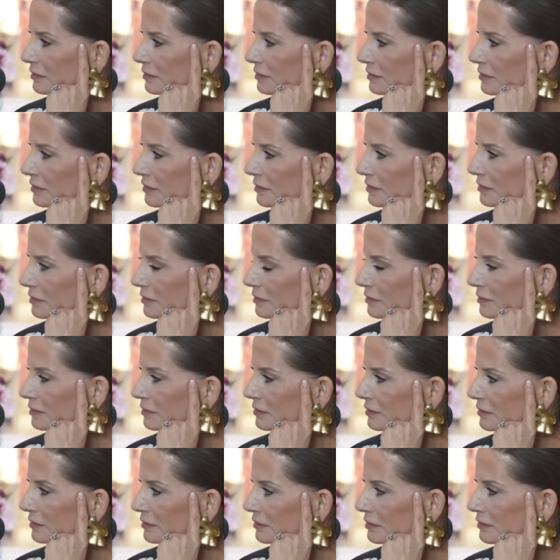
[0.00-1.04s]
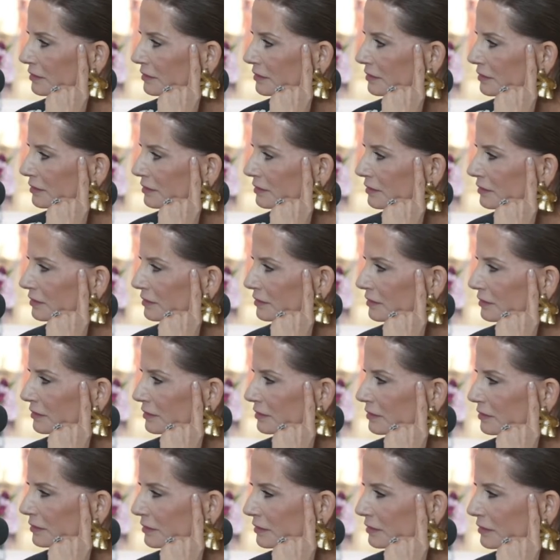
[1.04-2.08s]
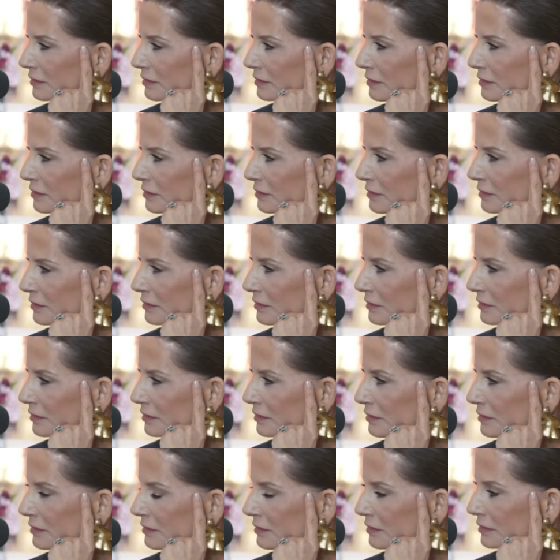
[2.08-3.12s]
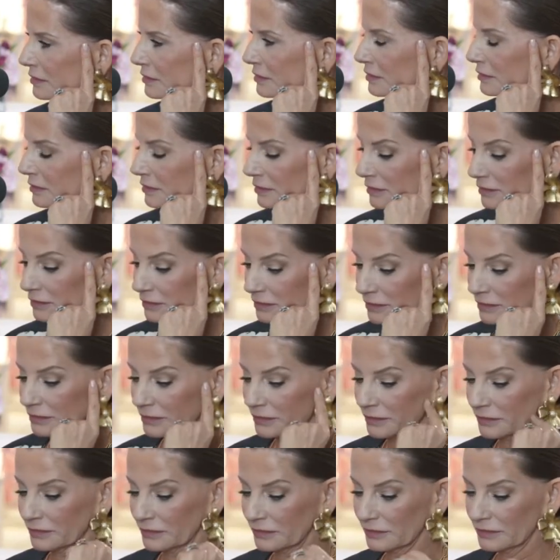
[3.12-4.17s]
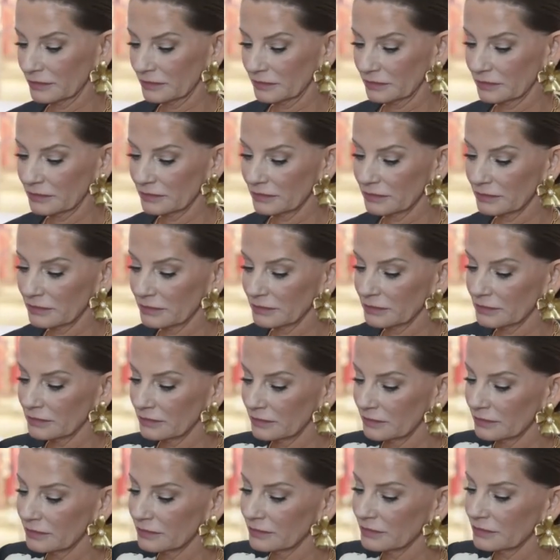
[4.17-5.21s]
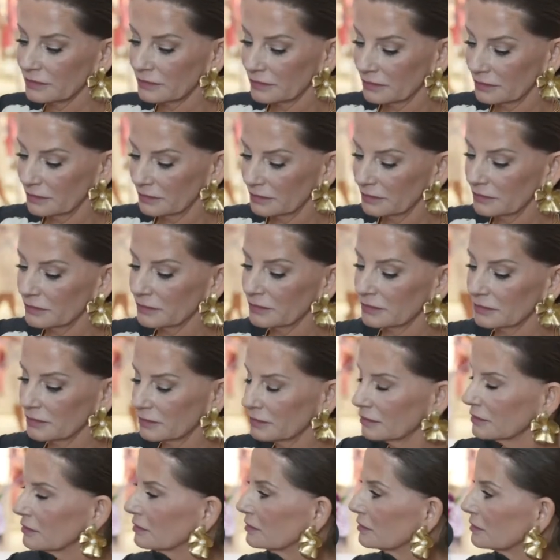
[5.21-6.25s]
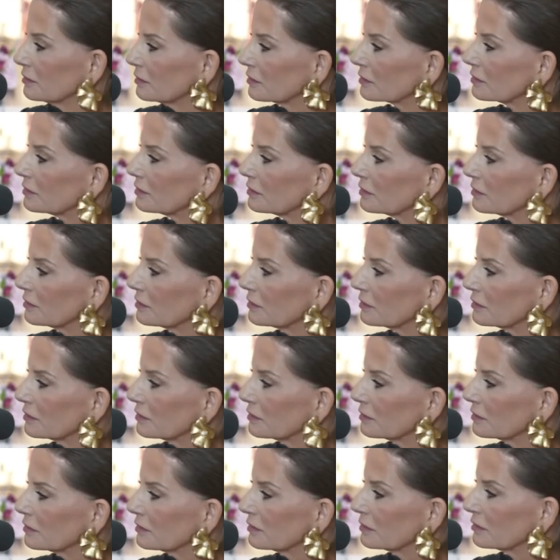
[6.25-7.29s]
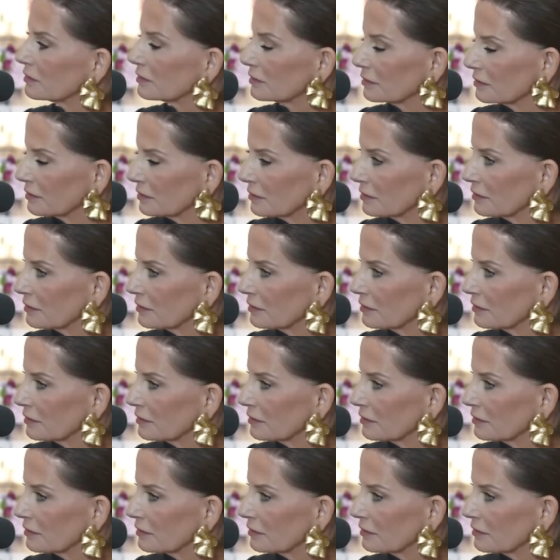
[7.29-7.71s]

This person isn't speaking.